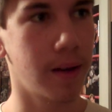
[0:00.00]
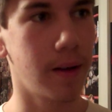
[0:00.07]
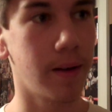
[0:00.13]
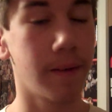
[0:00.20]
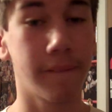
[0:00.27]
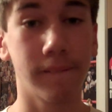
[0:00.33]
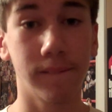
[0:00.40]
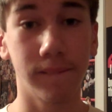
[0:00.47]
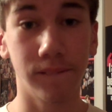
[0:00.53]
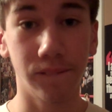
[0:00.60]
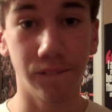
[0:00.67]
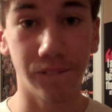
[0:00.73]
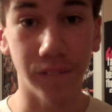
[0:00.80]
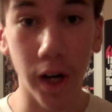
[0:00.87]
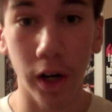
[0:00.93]
Uh,
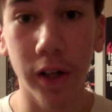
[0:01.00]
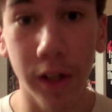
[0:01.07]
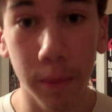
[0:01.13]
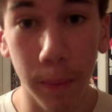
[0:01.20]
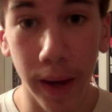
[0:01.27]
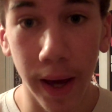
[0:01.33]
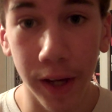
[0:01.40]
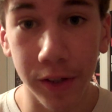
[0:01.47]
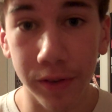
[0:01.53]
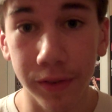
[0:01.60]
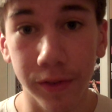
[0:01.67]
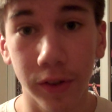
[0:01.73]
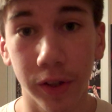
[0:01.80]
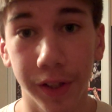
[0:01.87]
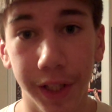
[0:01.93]
very good match
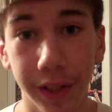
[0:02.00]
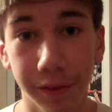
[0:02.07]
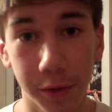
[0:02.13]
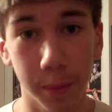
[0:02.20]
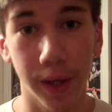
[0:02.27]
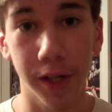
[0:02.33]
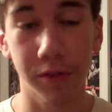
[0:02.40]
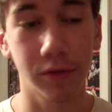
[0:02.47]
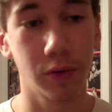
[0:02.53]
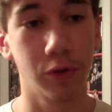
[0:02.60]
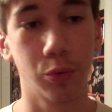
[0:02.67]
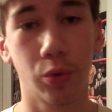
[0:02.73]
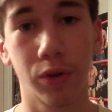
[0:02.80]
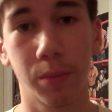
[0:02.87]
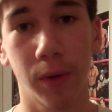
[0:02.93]
for Divas match for what
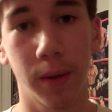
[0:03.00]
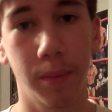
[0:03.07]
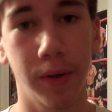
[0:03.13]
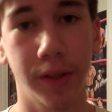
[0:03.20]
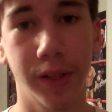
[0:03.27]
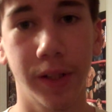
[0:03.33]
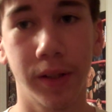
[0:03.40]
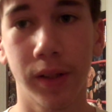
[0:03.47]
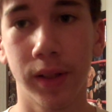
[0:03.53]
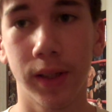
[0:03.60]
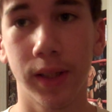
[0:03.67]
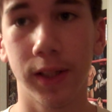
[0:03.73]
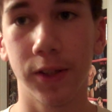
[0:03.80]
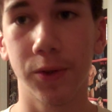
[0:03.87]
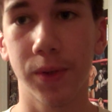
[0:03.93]
was worth my opinion.
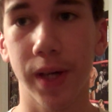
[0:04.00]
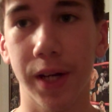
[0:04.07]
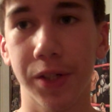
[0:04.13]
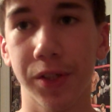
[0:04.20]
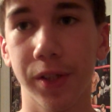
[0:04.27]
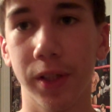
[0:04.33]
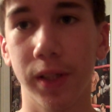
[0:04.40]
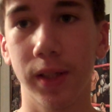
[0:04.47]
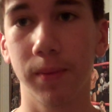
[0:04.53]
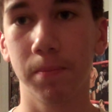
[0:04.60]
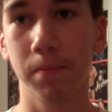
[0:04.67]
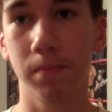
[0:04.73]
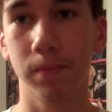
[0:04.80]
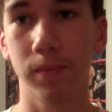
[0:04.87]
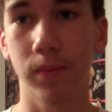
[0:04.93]
This was actually
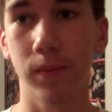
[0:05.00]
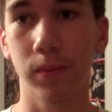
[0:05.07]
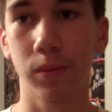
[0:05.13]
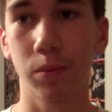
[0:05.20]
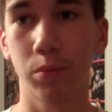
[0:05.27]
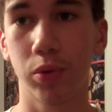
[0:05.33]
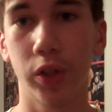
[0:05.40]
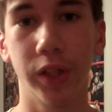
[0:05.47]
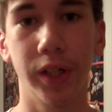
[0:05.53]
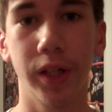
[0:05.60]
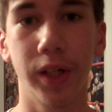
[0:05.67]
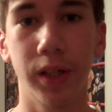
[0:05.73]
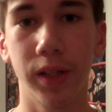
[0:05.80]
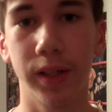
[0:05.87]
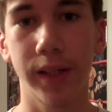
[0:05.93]
pretty
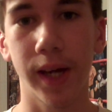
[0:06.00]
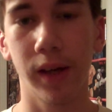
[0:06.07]
good.